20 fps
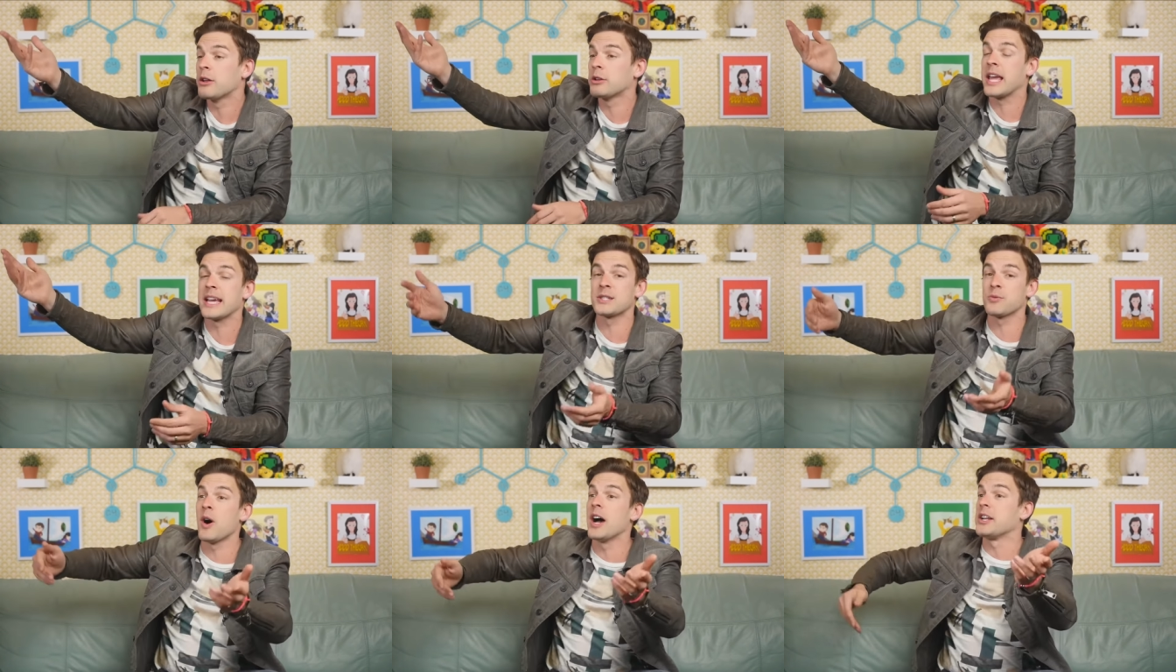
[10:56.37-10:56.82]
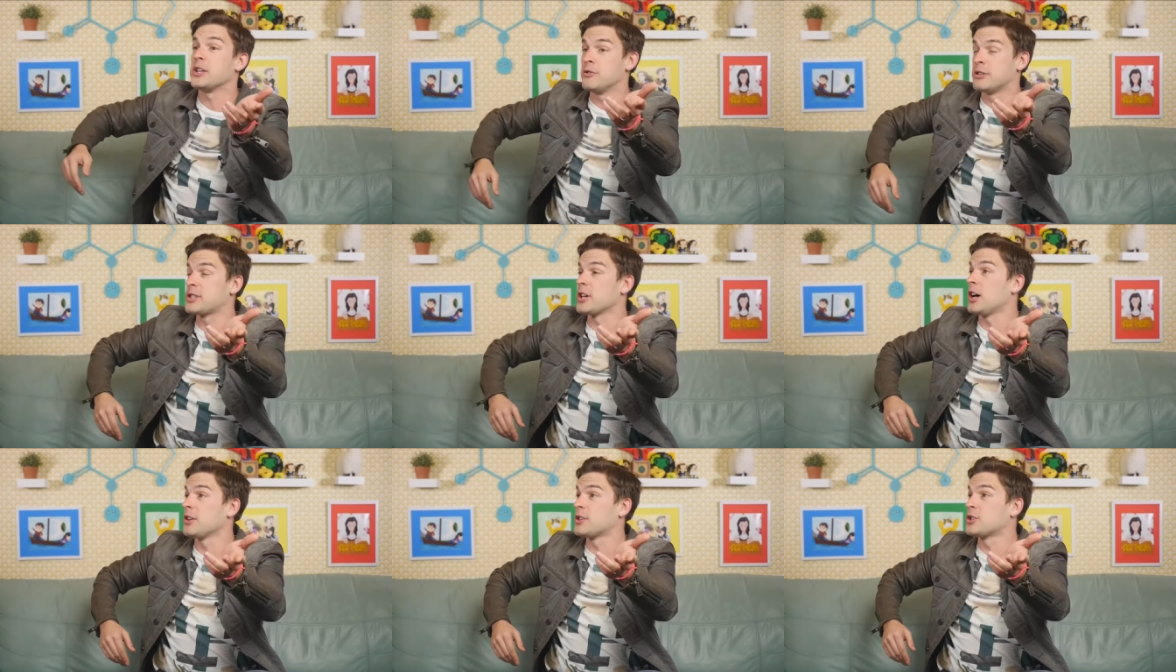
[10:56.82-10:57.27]
Guess what? You
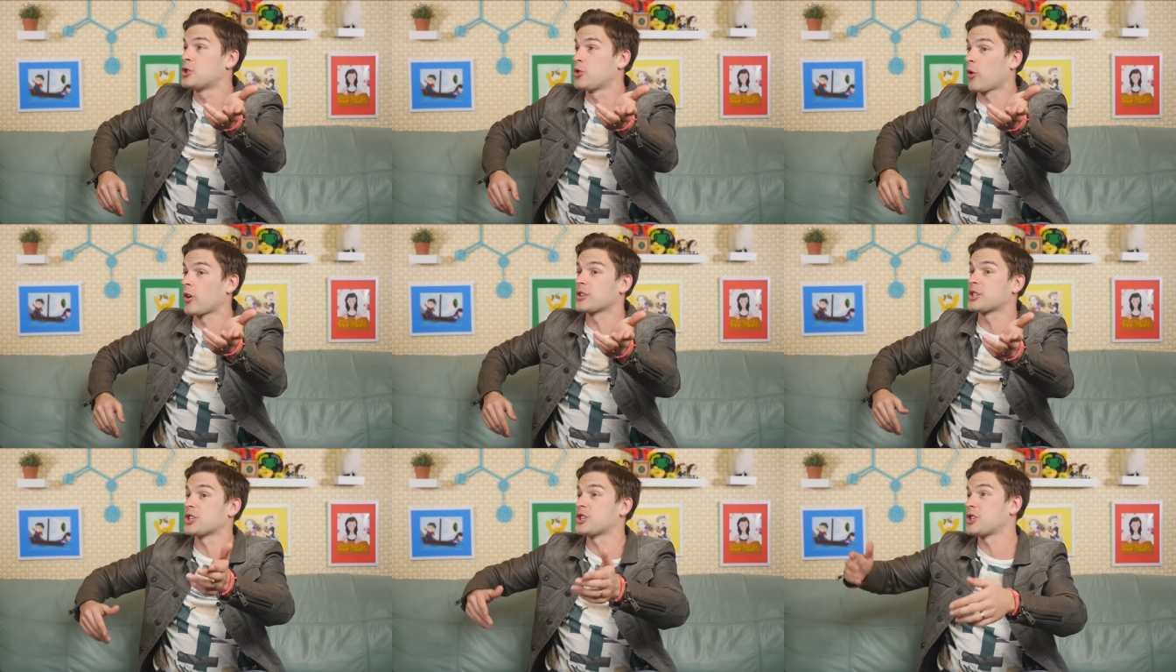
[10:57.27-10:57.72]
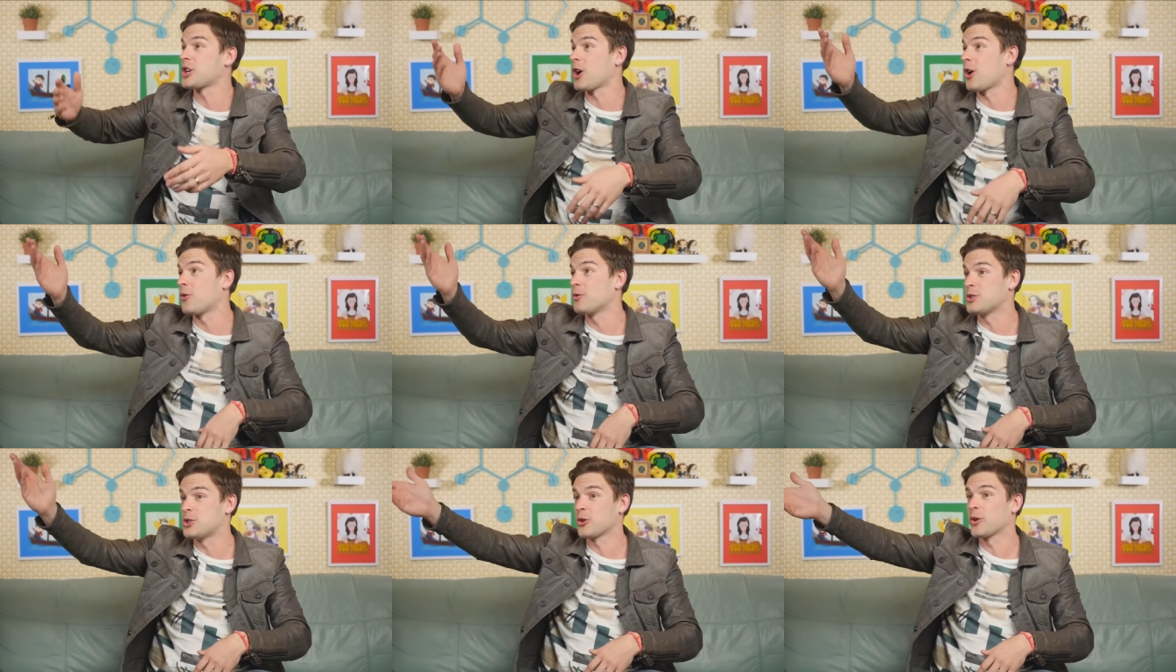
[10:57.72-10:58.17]
saw the Jorgeous
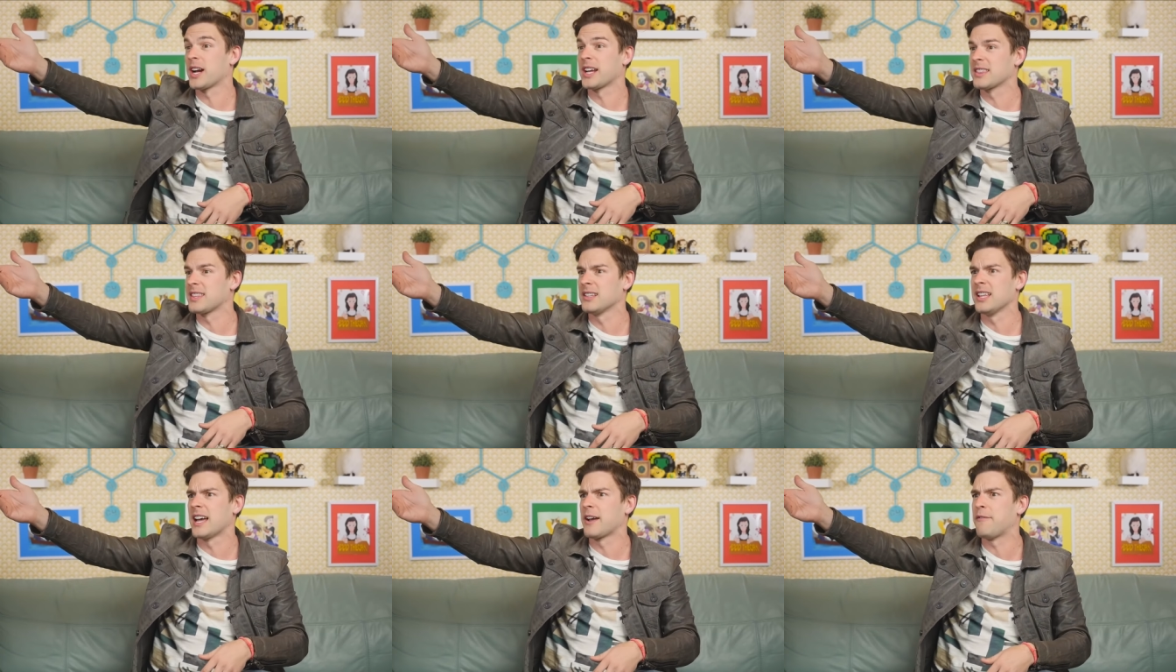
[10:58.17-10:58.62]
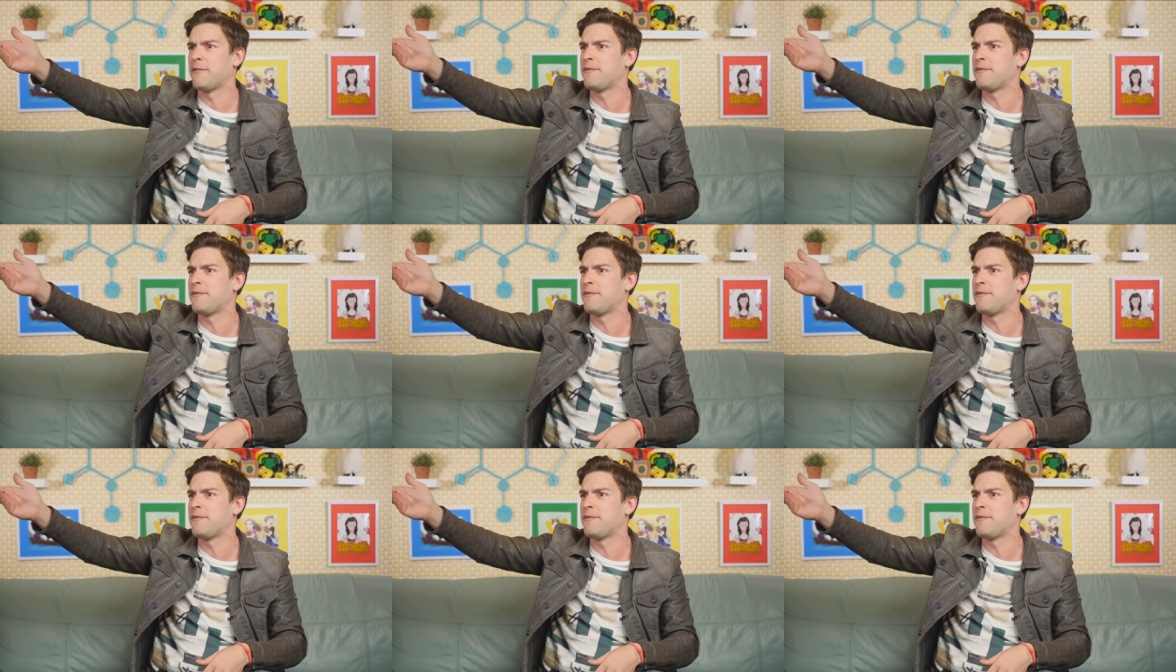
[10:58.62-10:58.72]
show during the like